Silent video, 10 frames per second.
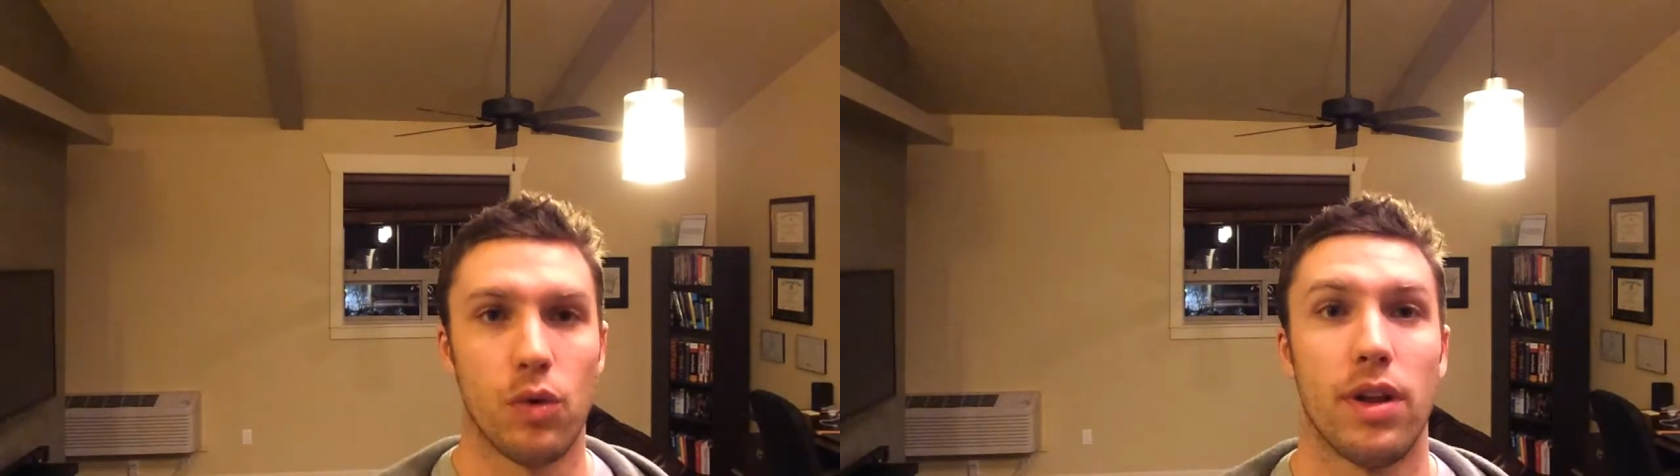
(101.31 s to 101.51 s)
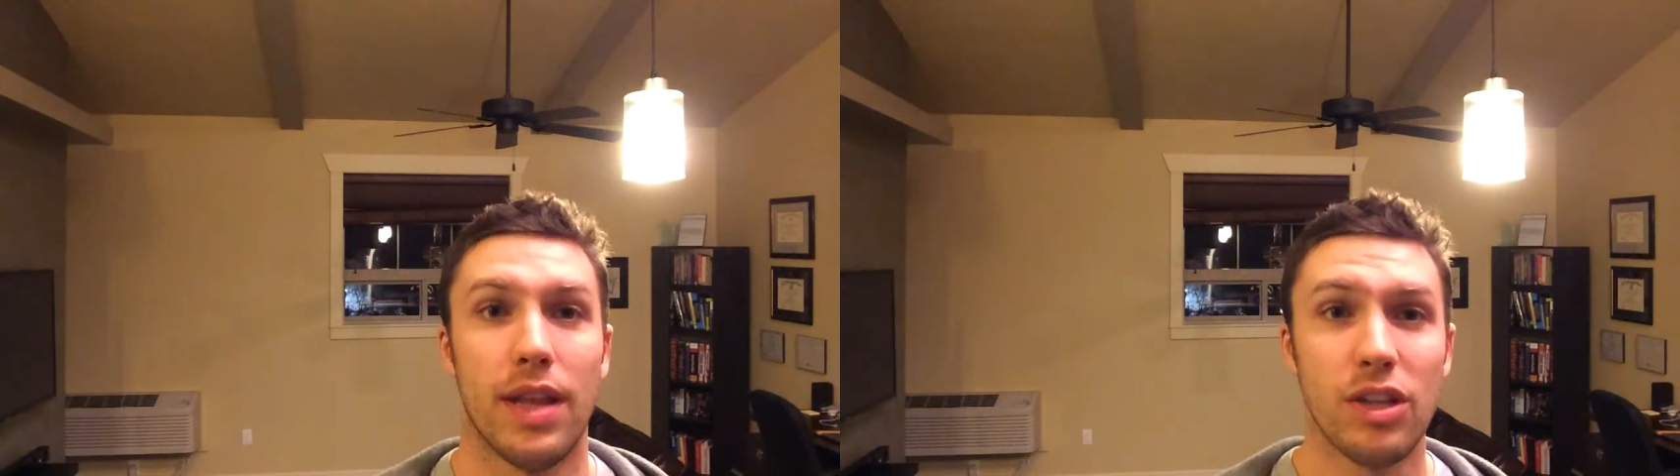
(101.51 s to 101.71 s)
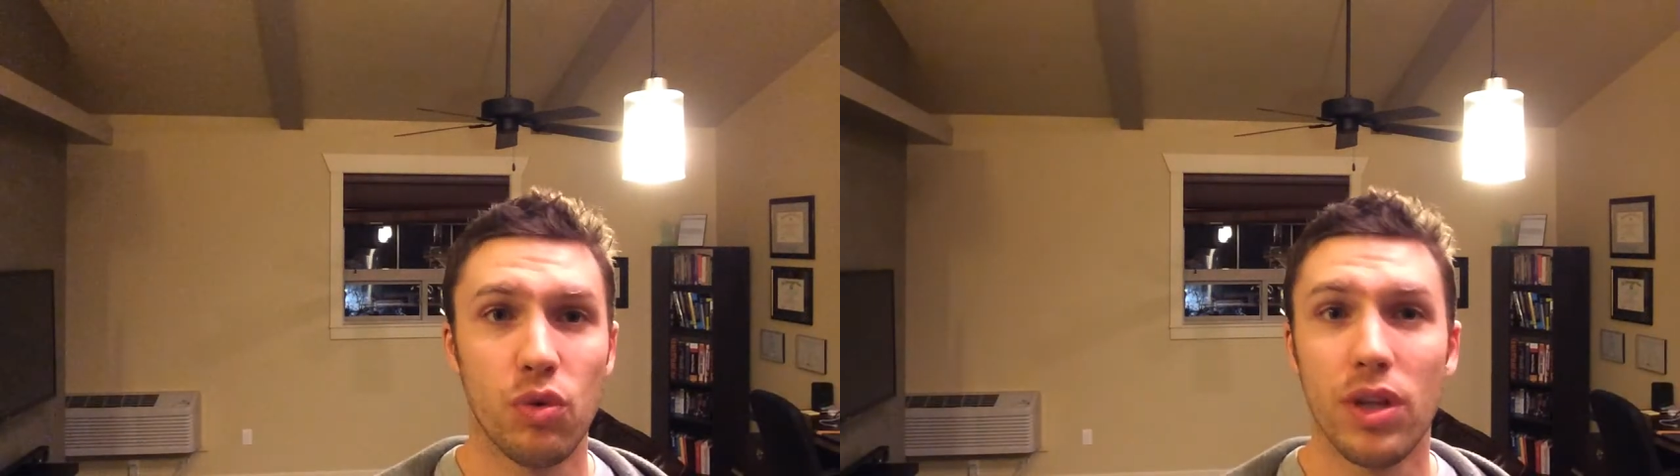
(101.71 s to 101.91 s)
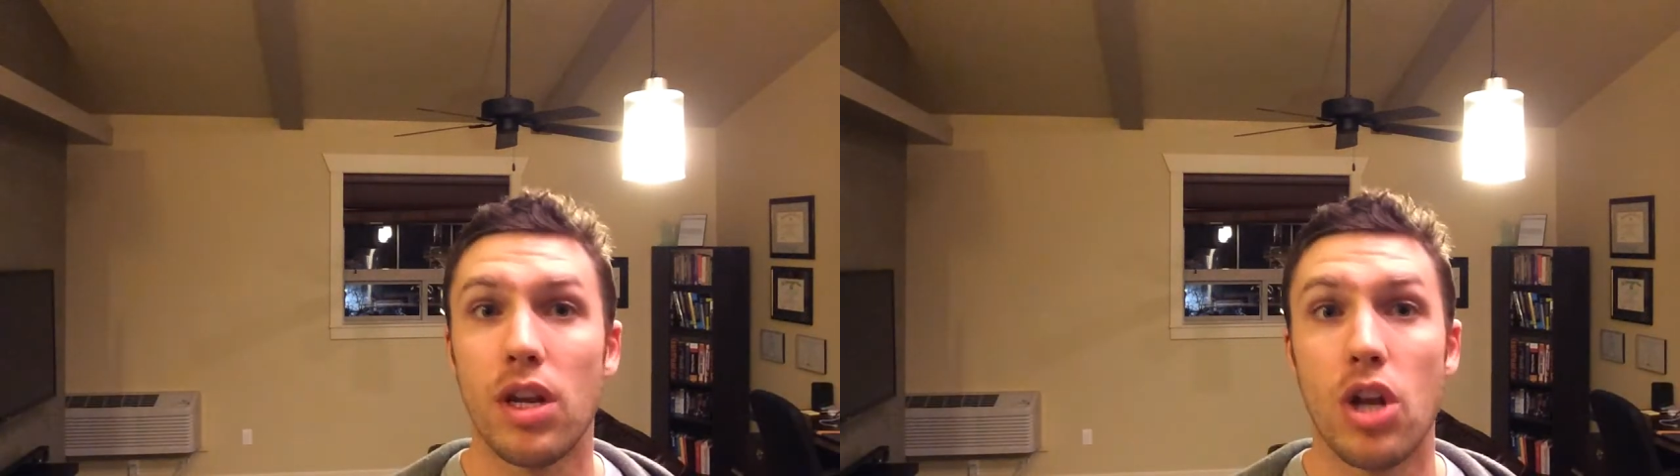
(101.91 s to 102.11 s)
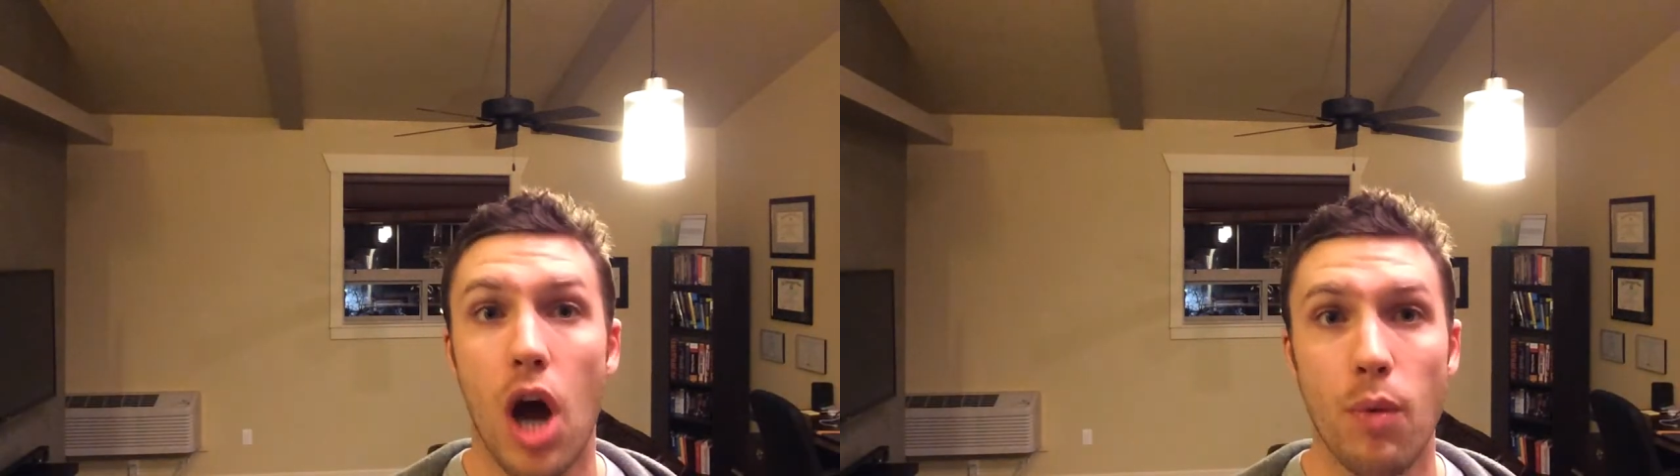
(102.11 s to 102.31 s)
And that's really
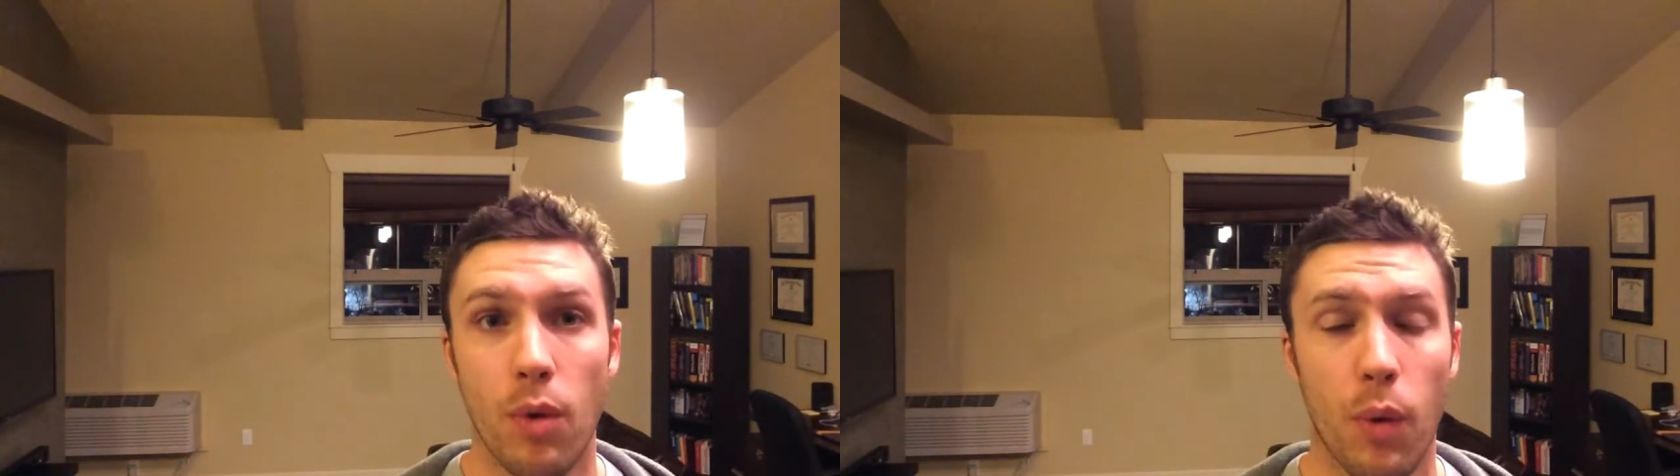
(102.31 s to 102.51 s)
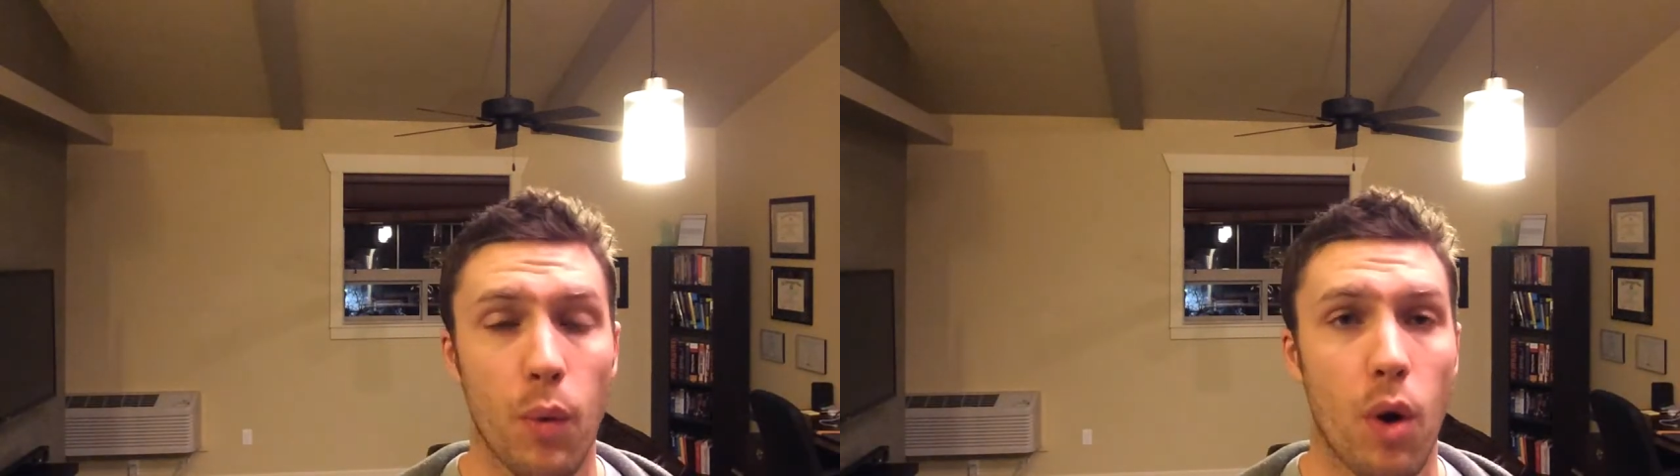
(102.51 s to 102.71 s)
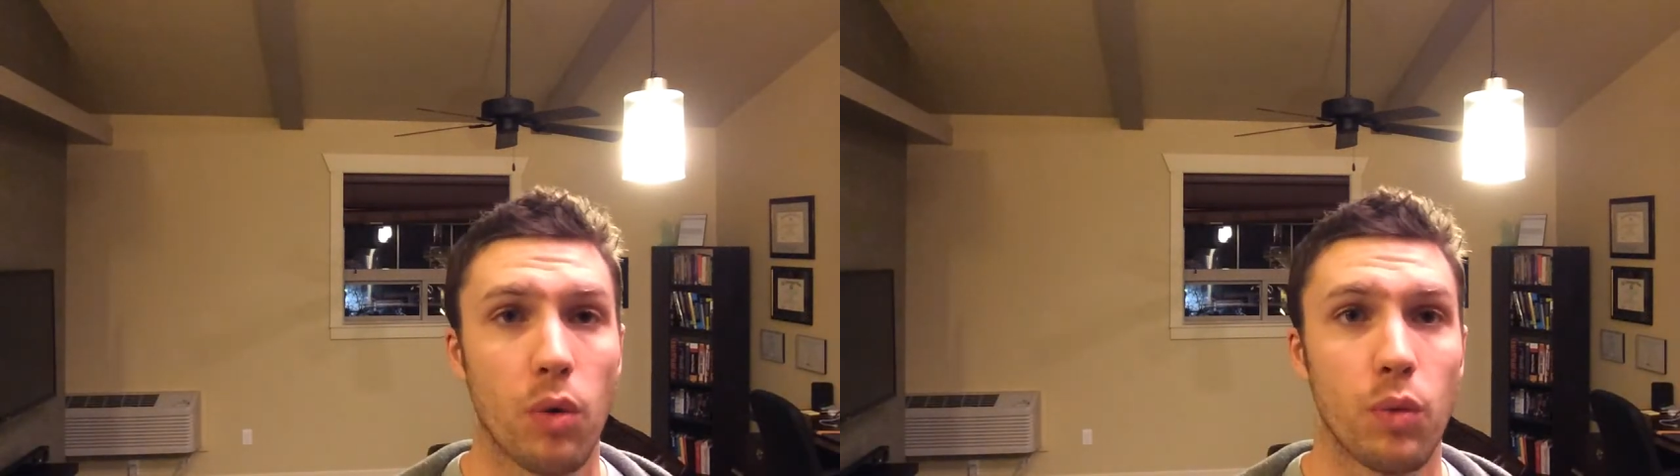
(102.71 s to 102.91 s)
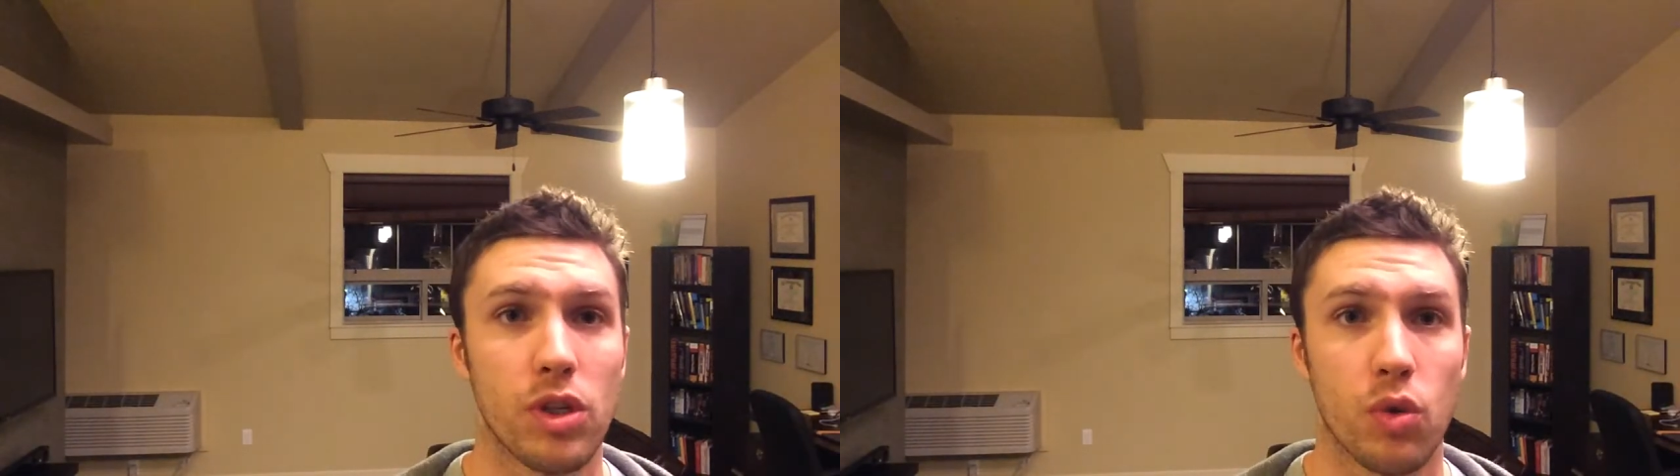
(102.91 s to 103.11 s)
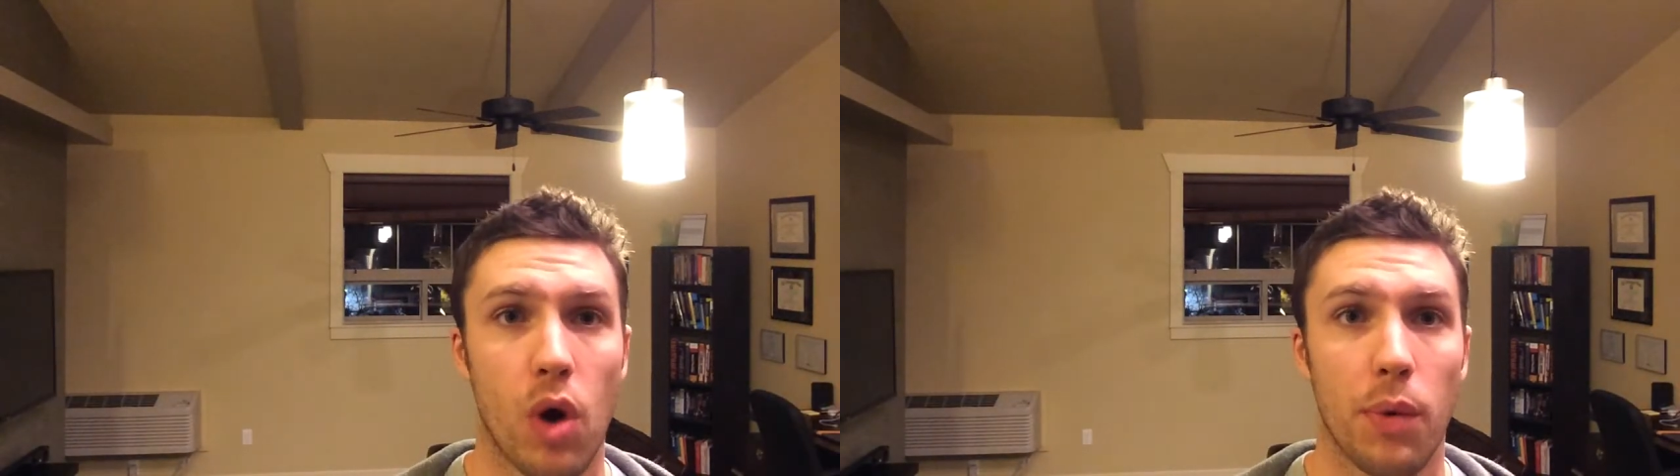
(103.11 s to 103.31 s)
not what we want when we
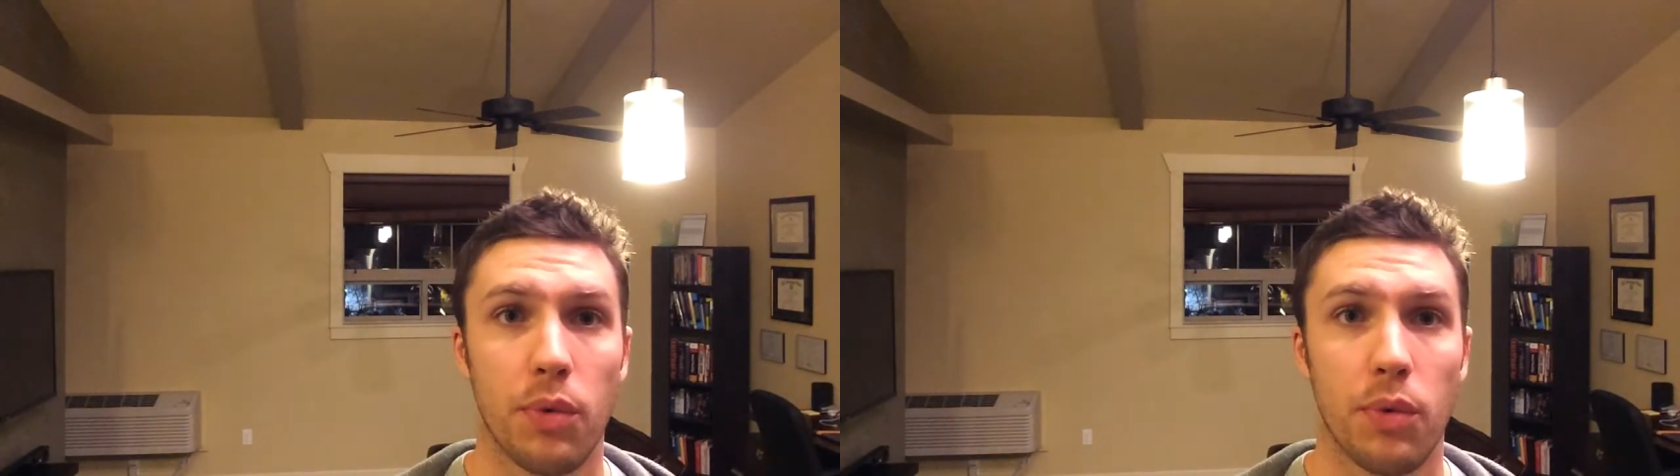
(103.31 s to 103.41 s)
squat.